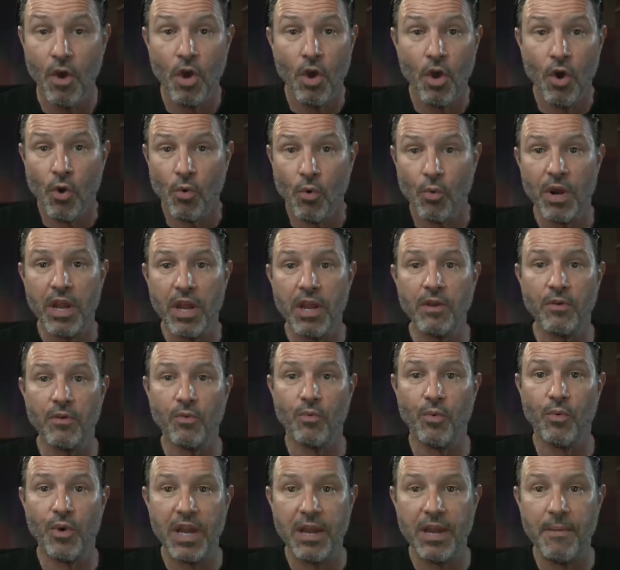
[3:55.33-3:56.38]
We
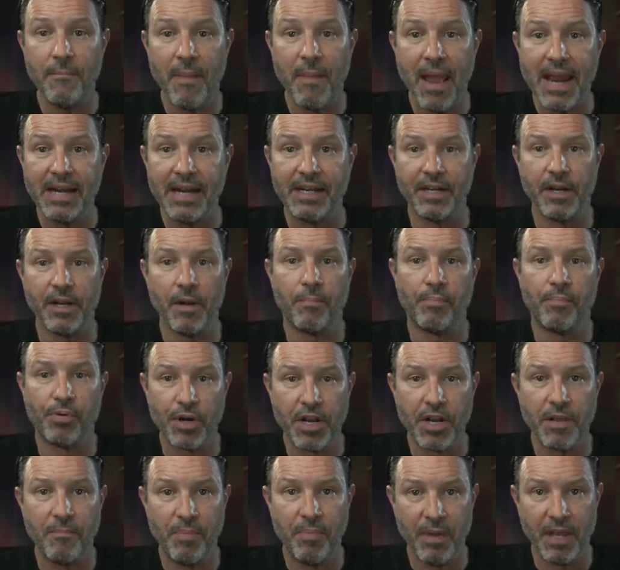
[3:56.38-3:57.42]
we made it a
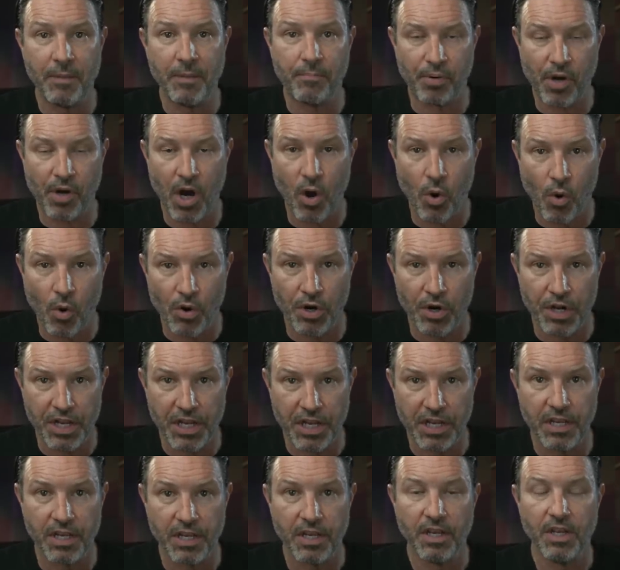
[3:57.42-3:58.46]
pretty big
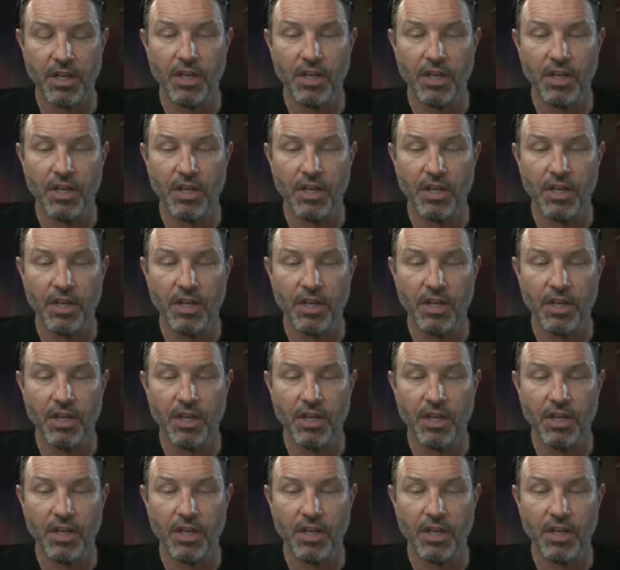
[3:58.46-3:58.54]
priority